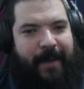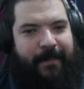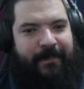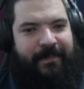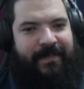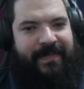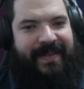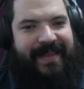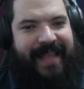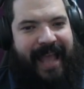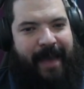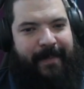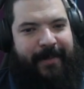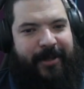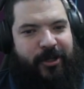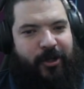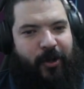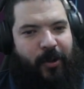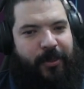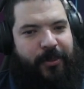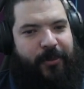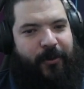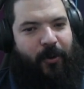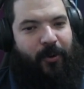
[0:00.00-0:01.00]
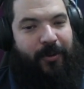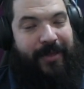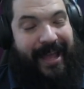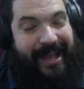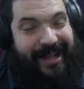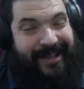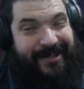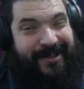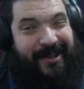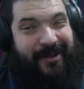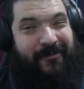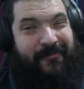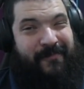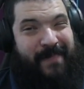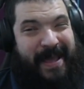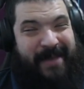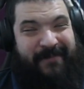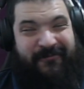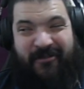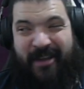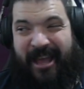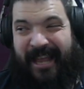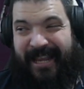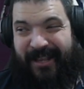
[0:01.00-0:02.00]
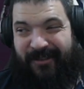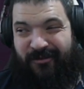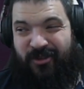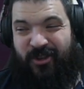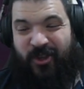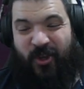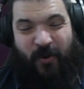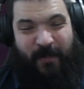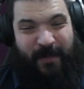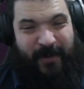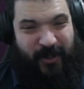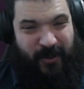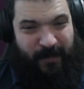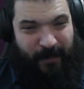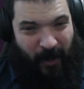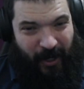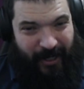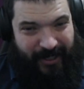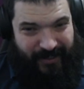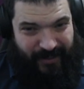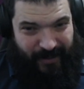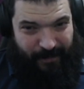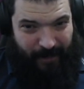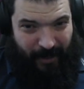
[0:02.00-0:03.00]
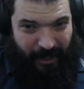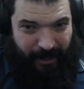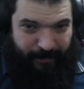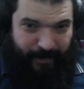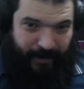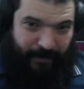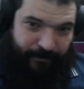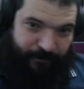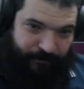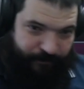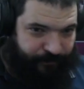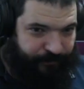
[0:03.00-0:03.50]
damage on Thor there is going to be really super spicy, baby.